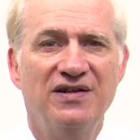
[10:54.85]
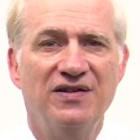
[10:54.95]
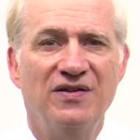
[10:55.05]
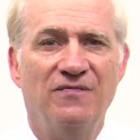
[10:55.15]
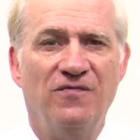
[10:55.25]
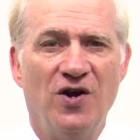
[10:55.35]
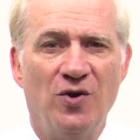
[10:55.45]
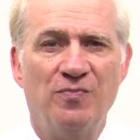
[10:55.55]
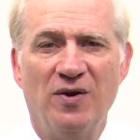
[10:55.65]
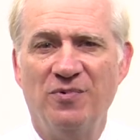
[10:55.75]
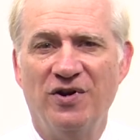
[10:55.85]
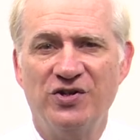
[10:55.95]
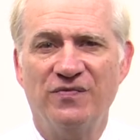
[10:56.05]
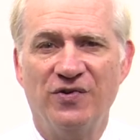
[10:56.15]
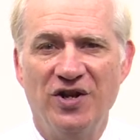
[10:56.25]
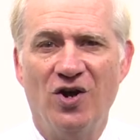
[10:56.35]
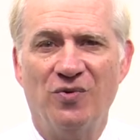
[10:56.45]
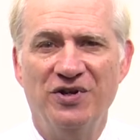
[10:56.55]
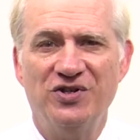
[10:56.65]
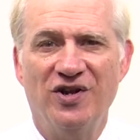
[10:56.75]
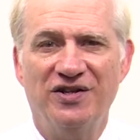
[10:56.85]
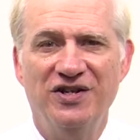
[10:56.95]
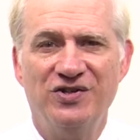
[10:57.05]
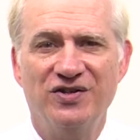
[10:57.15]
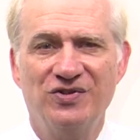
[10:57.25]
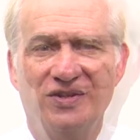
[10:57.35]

the fall preparation for the all-region auditions.